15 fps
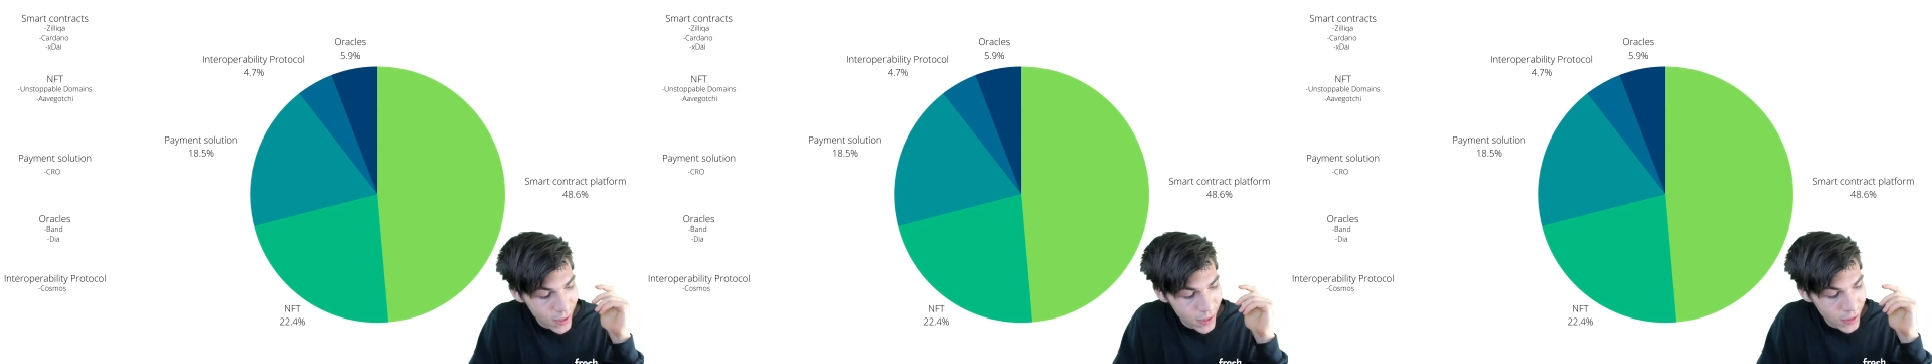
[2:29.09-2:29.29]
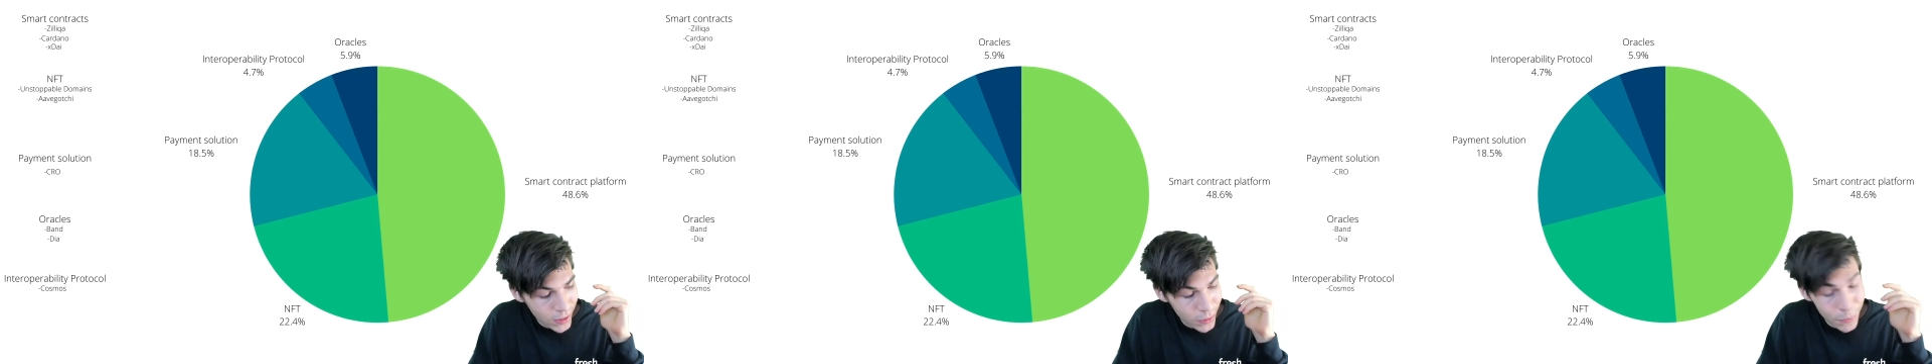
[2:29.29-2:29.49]

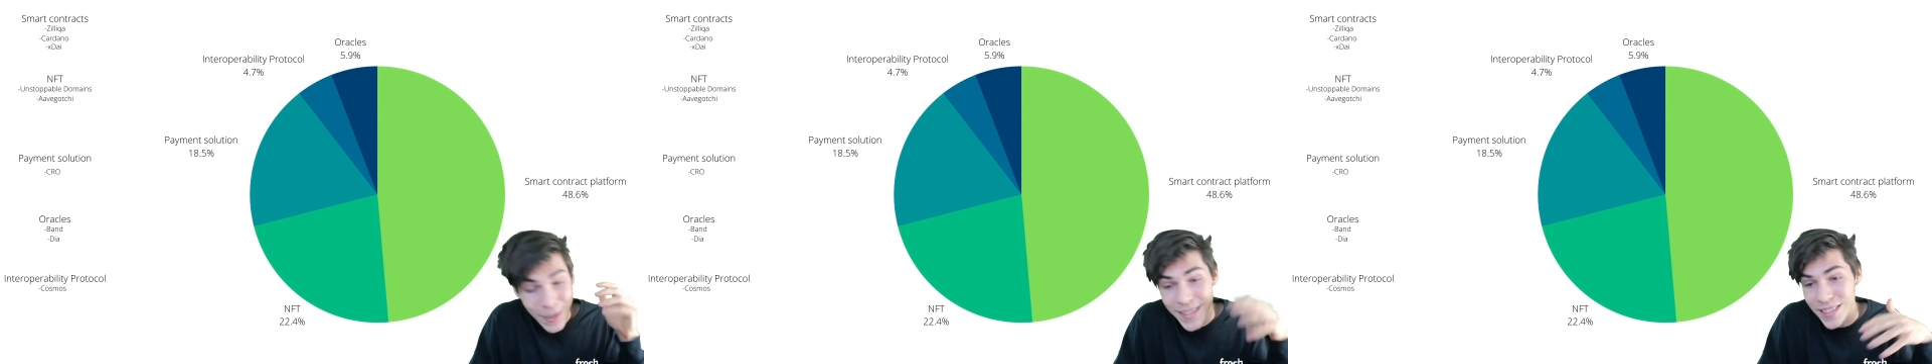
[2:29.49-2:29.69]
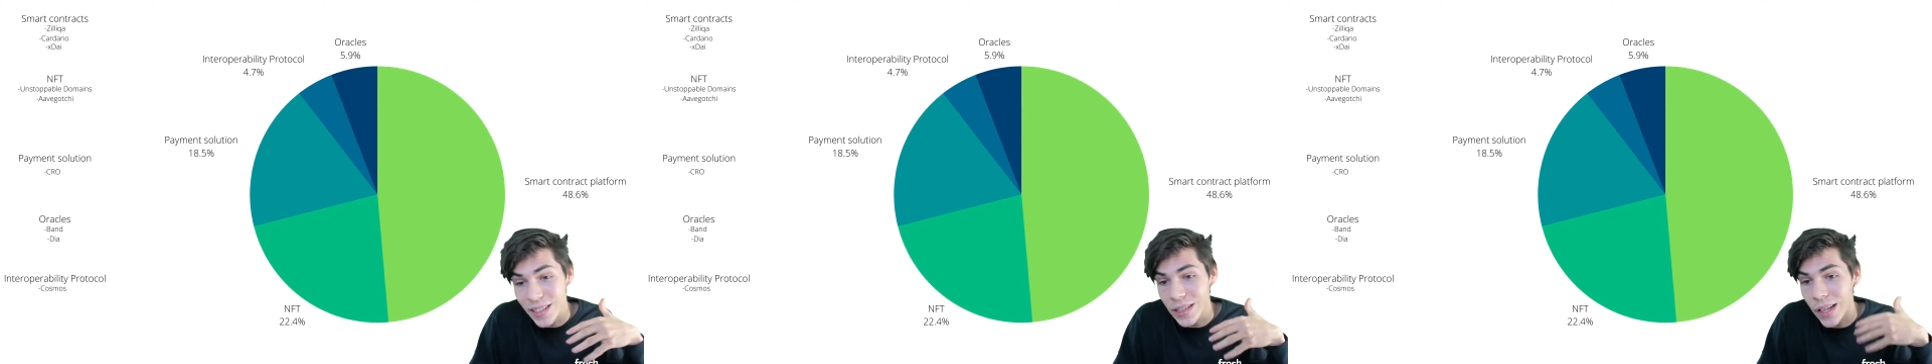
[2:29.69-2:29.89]

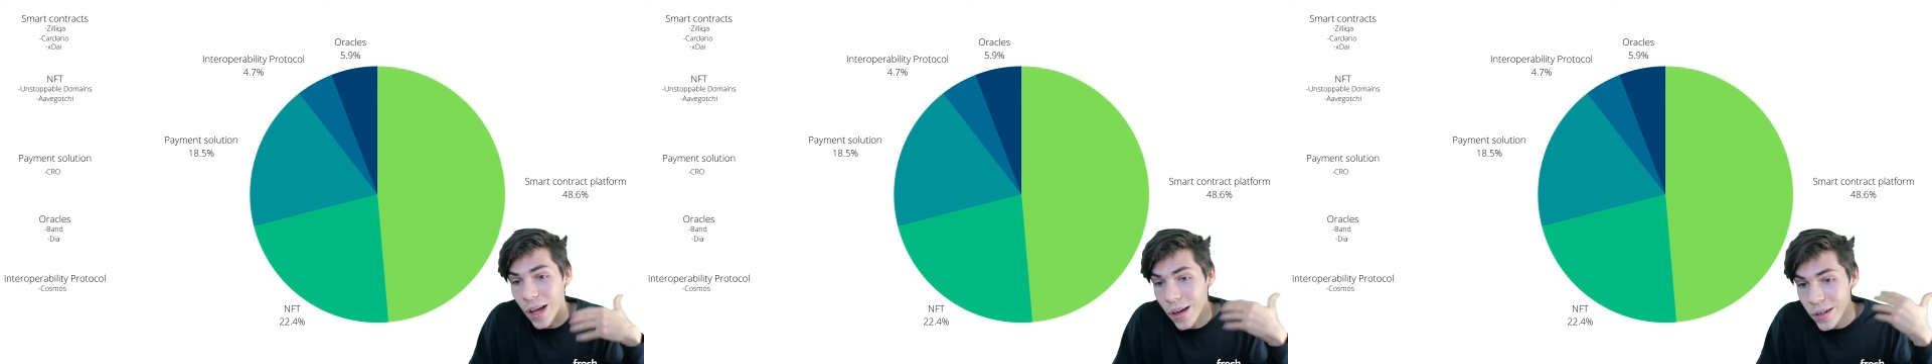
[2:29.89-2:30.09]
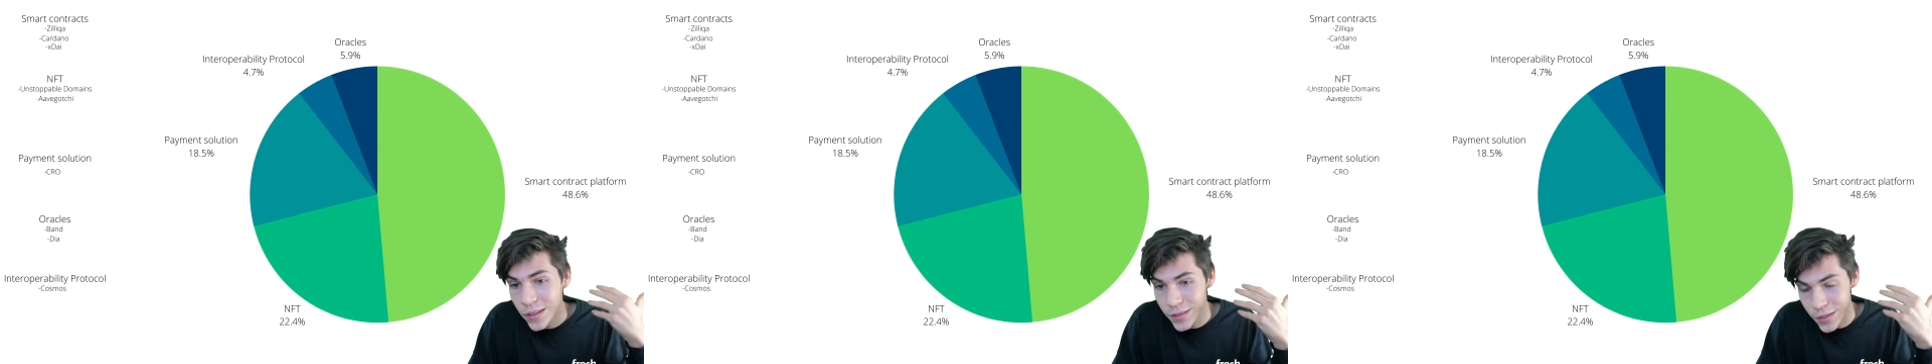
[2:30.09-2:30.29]
as a
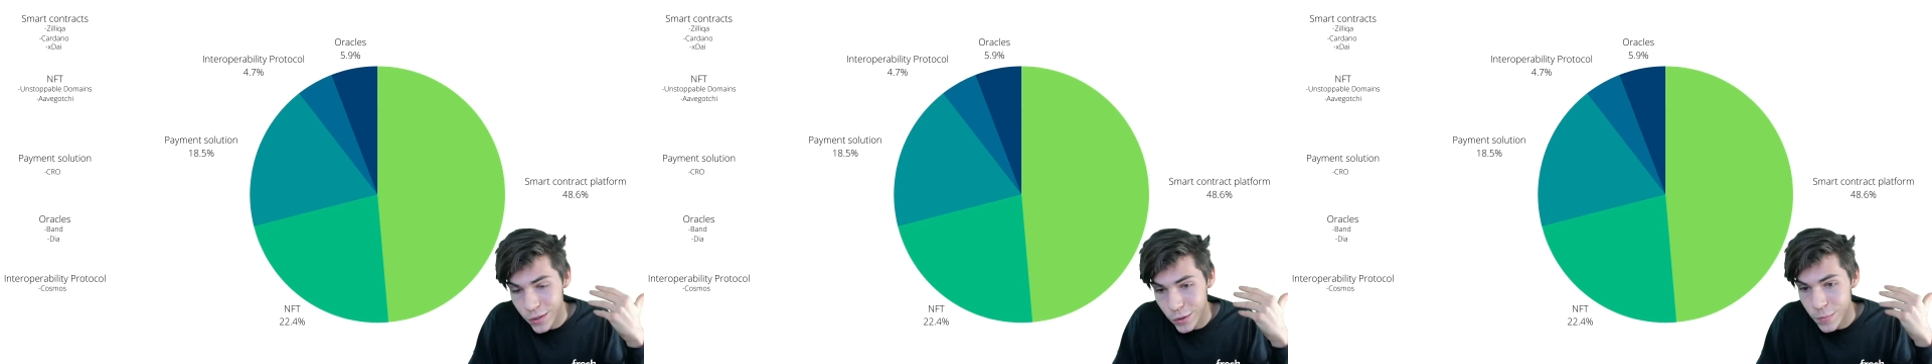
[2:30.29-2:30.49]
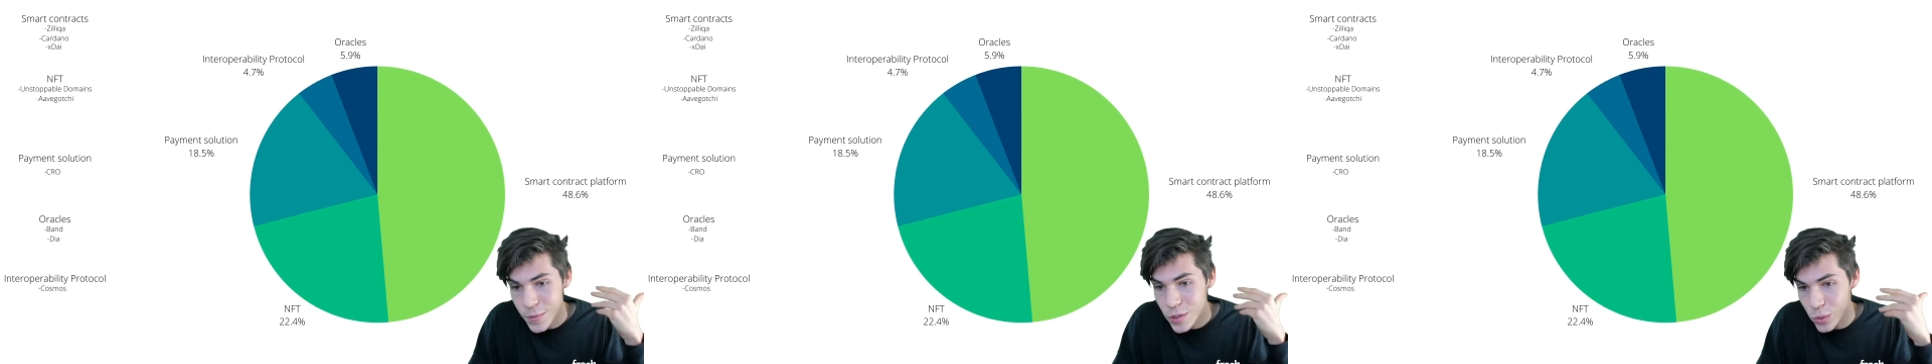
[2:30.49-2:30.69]

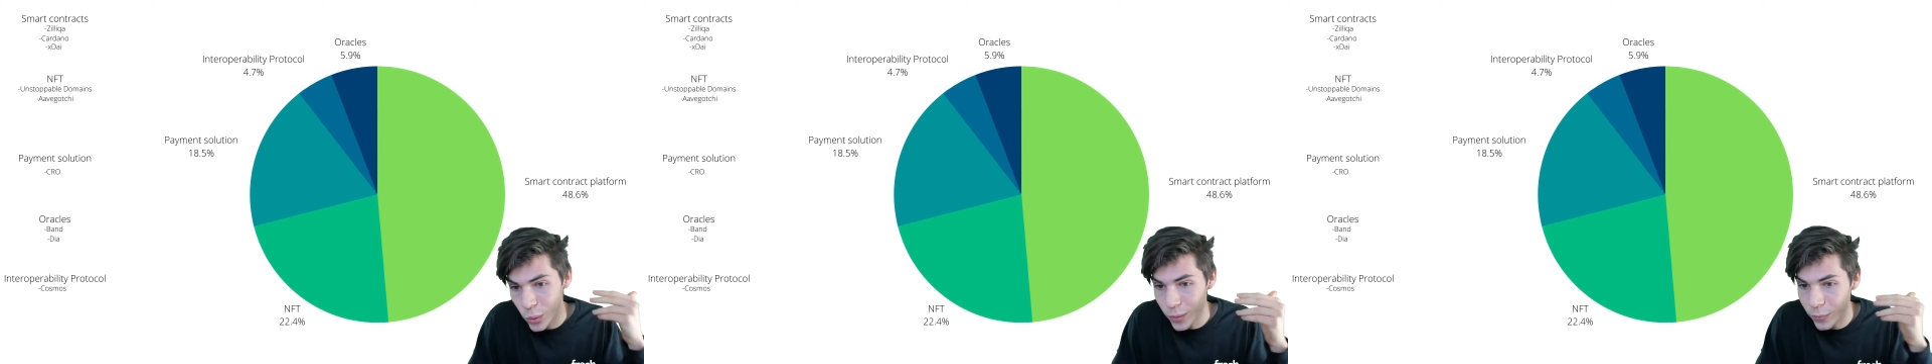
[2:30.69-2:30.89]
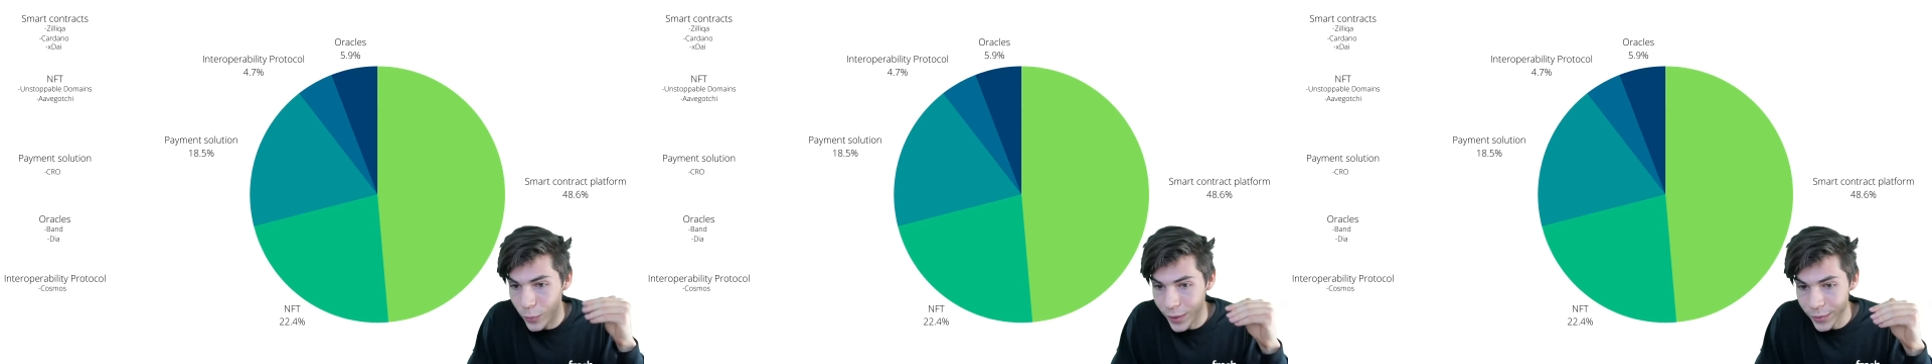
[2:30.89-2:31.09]
long-term store
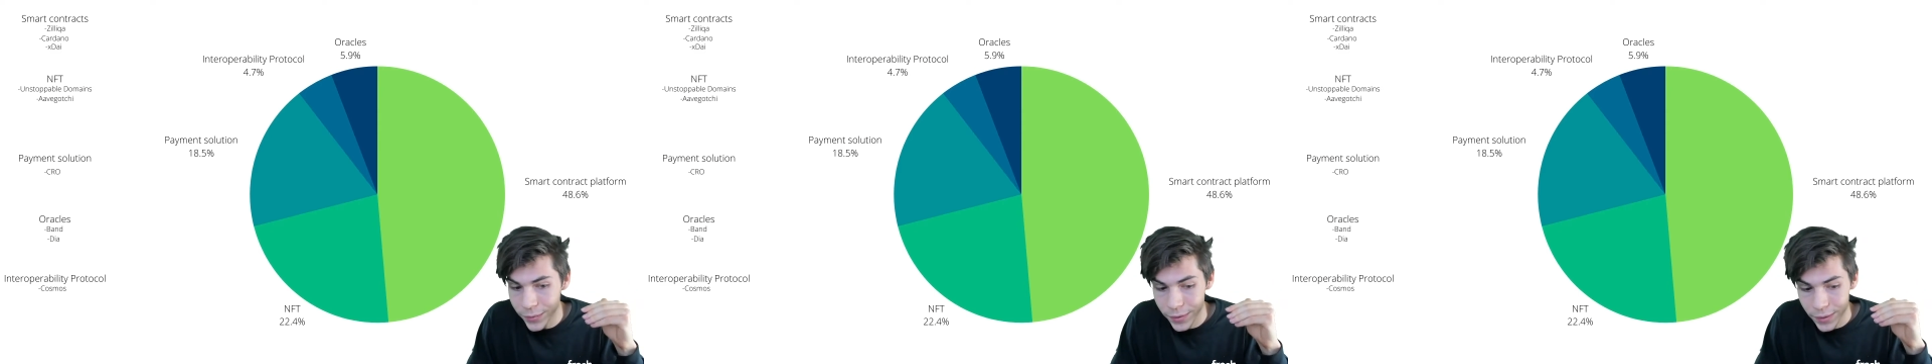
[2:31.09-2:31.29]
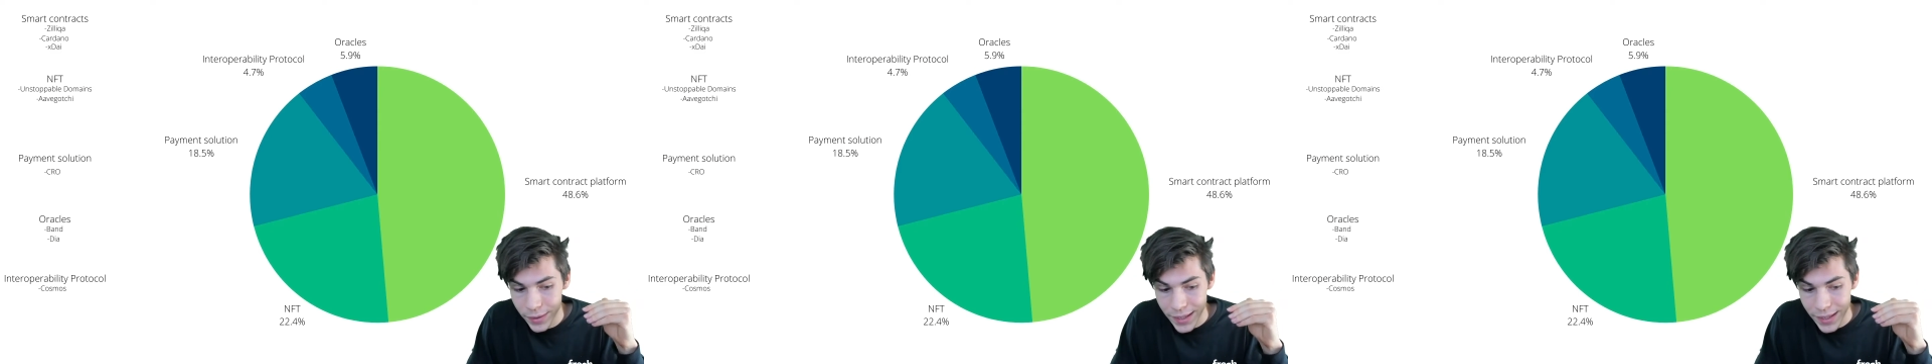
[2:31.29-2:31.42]
of wealth,